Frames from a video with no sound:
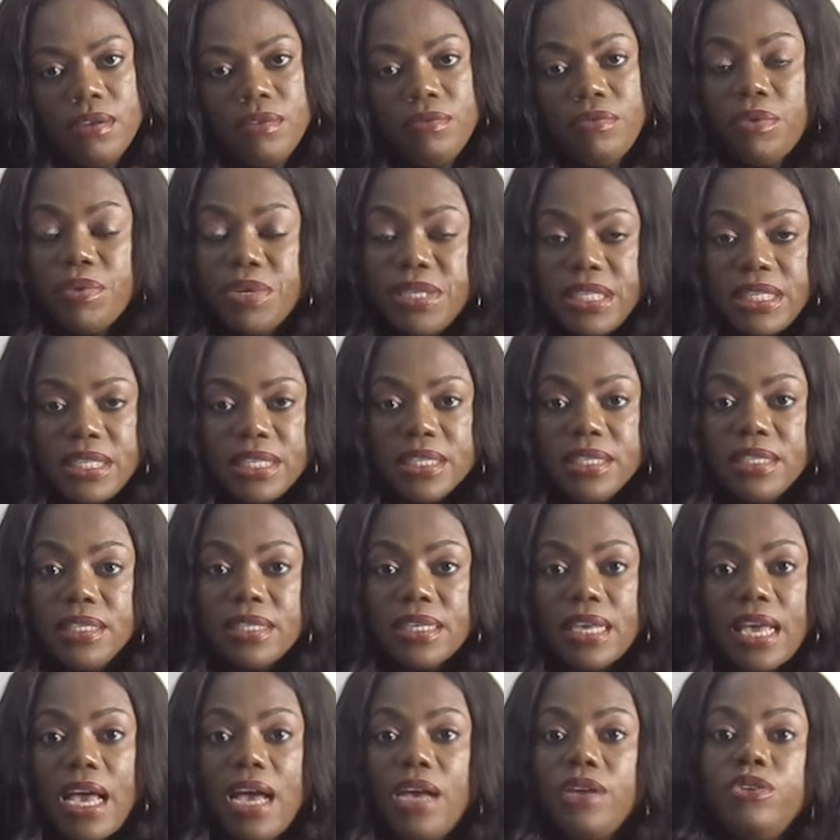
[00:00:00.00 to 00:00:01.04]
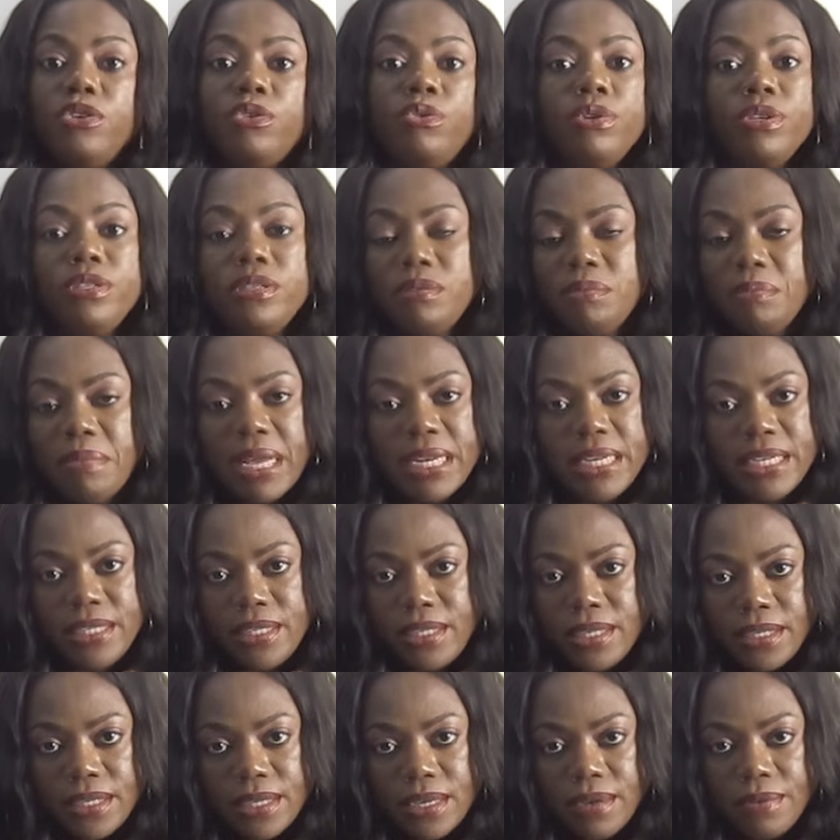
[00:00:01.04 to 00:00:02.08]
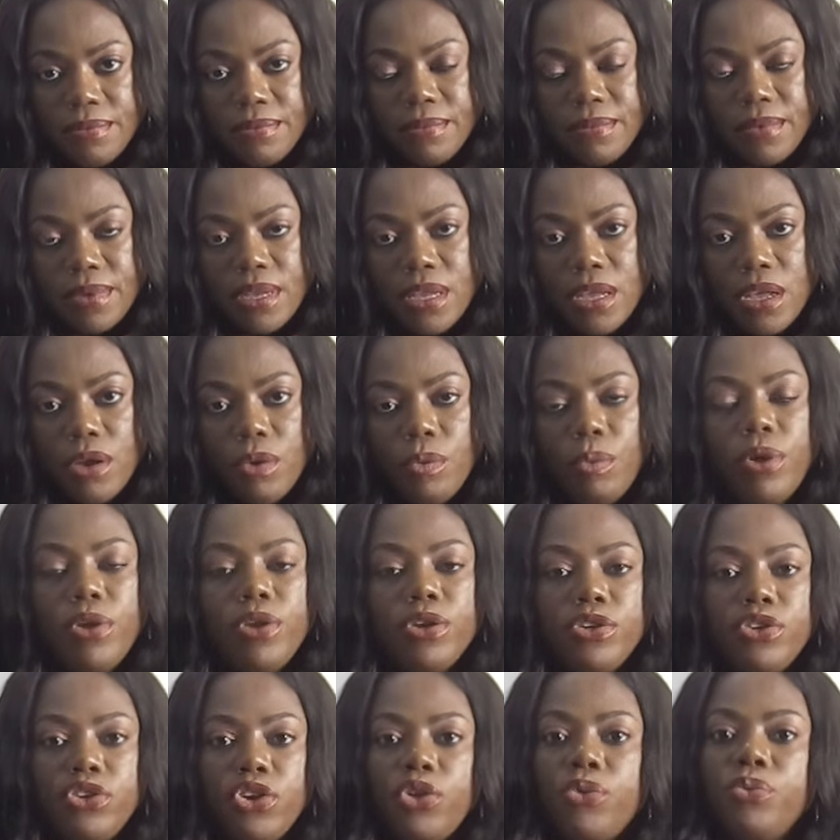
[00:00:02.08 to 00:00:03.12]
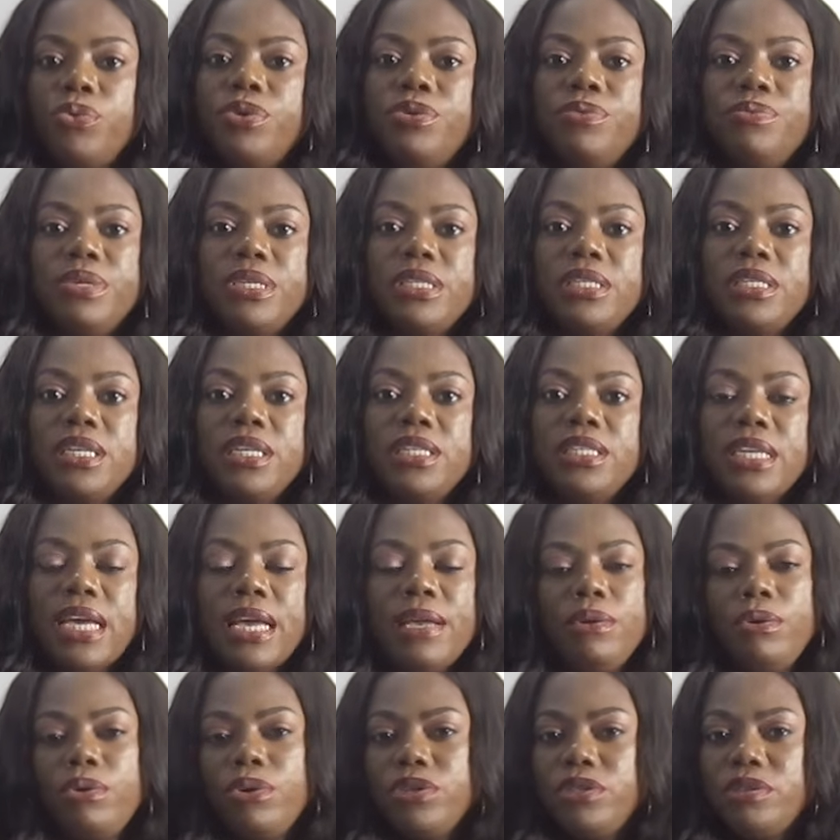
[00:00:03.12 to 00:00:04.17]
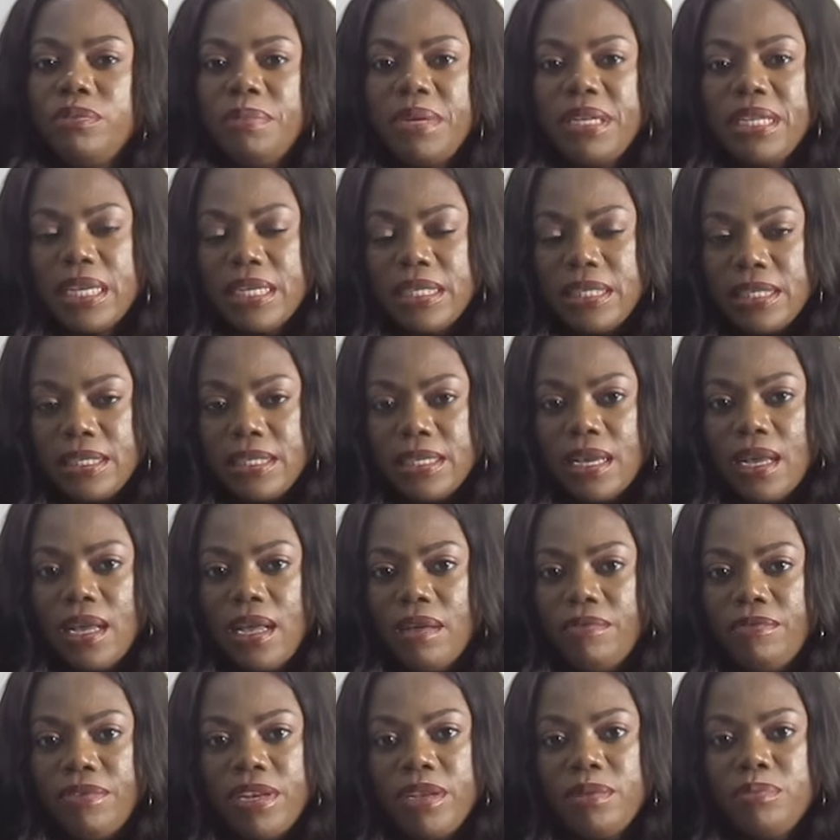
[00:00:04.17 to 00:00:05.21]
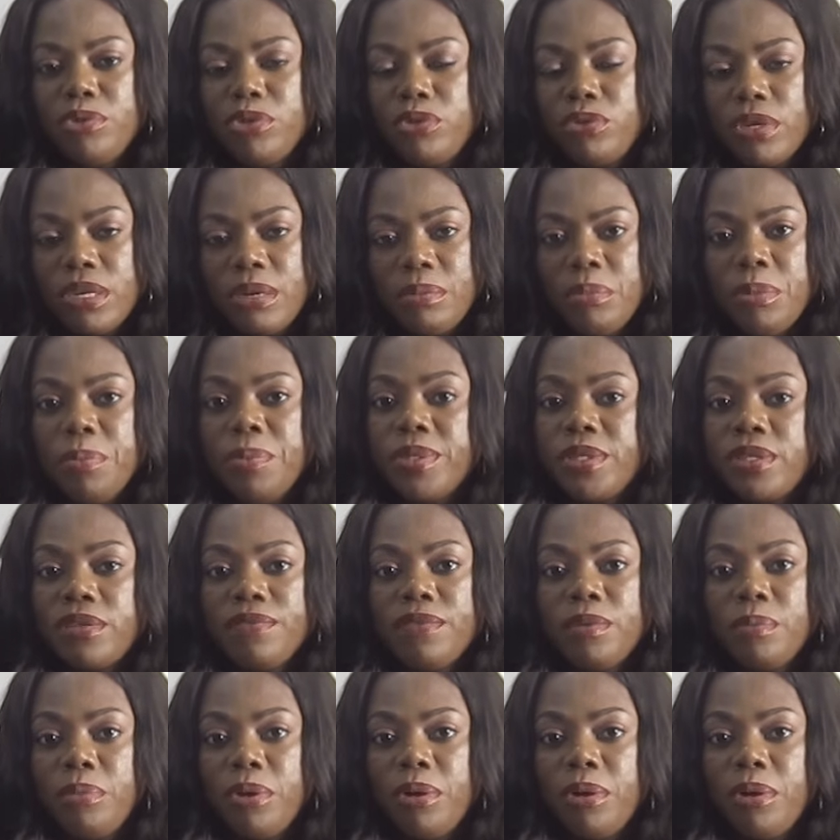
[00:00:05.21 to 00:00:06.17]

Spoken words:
For instance, how are you going to manage data? When you're done with the research, are you going to make that data available to other members of the